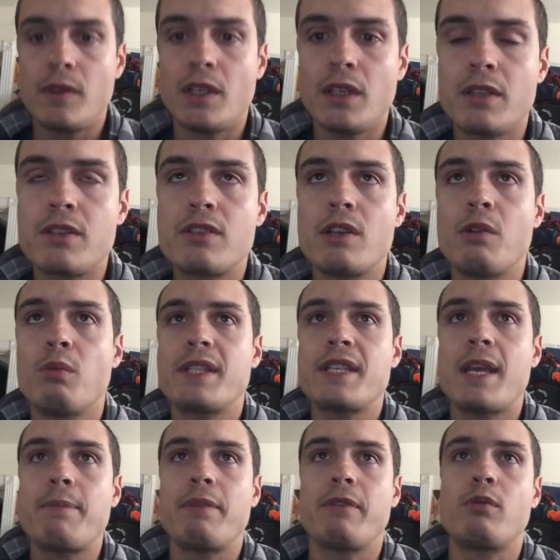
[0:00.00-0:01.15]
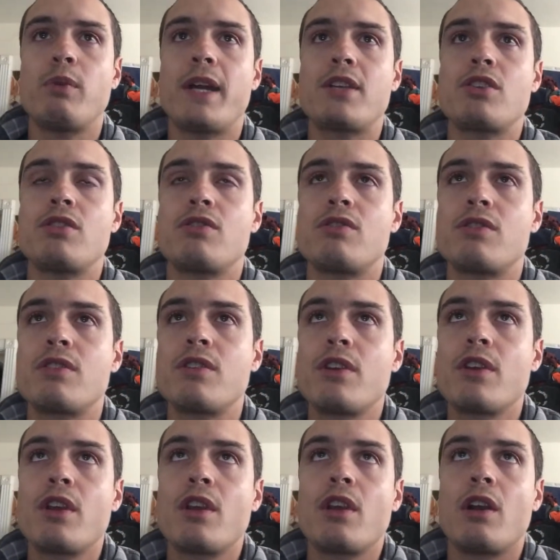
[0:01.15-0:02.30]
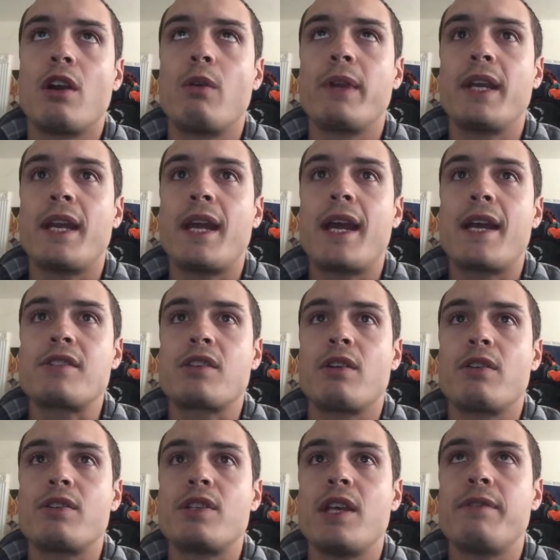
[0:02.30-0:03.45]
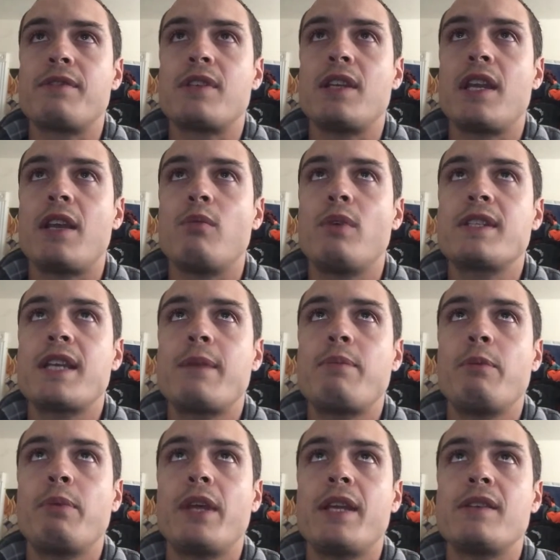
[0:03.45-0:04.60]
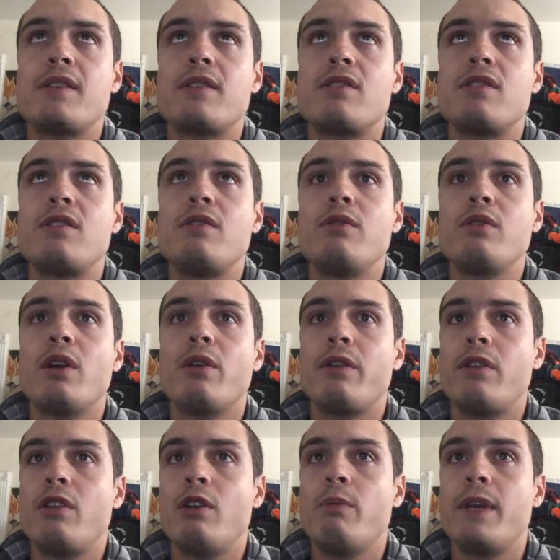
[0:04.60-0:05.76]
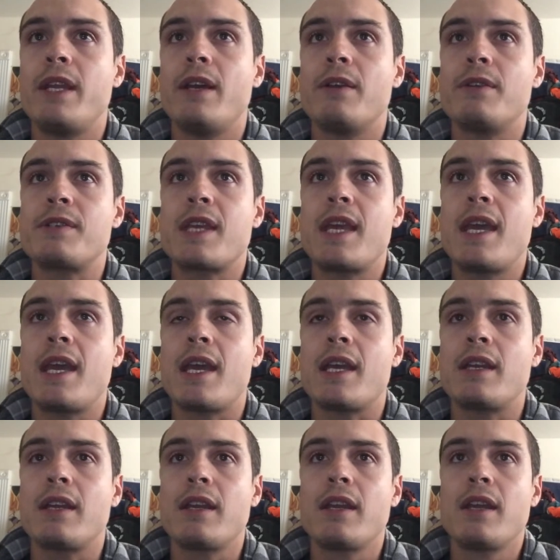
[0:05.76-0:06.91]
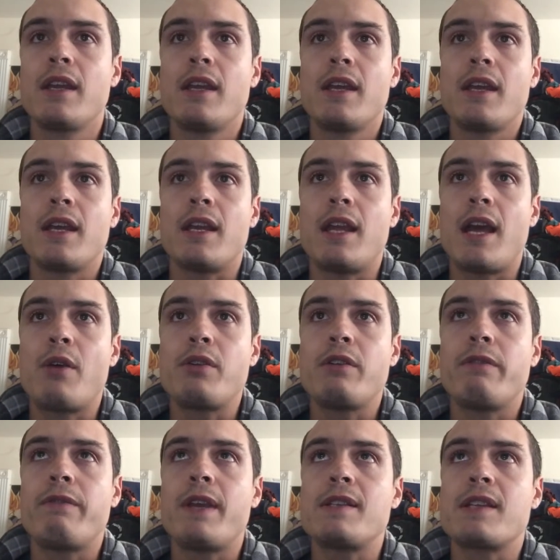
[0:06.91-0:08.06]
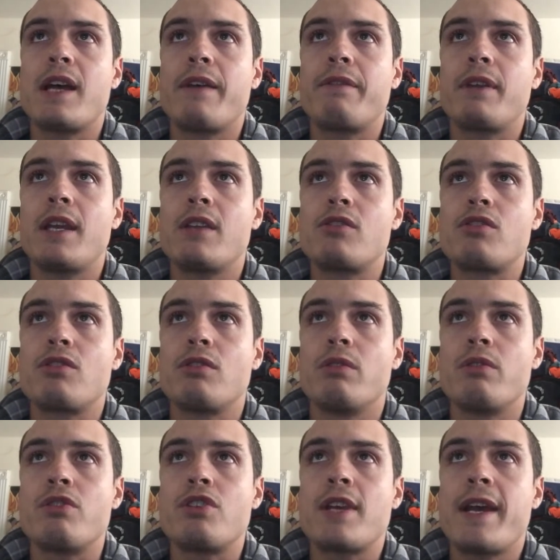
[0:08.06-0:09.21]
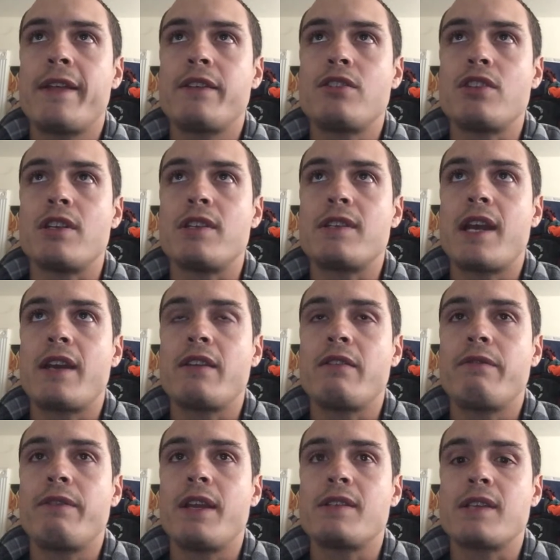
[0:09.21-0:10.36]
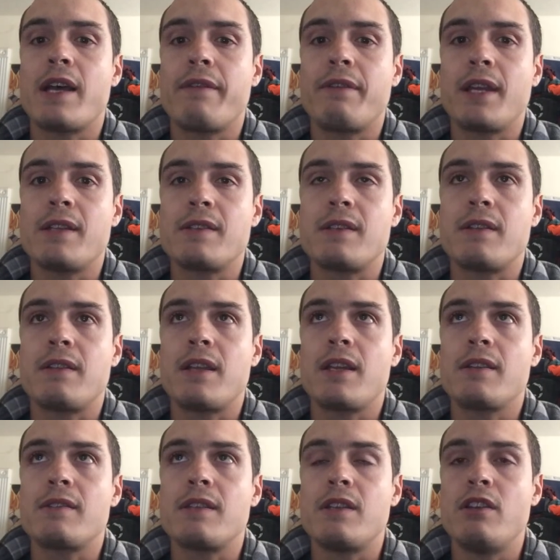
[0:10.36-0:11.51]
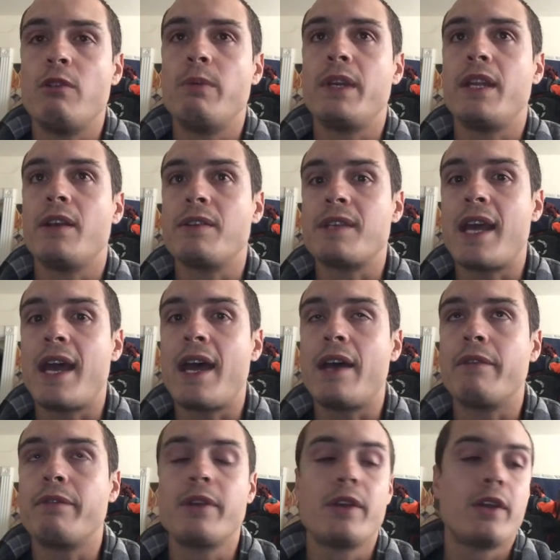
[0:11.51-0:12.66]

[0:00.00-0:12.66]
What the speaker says: And so what type of questions are we going to ask ourselves today? What type of places do you go that nobody else can? And how do you face off against your own challenges? How do you face off against the things that nobody else have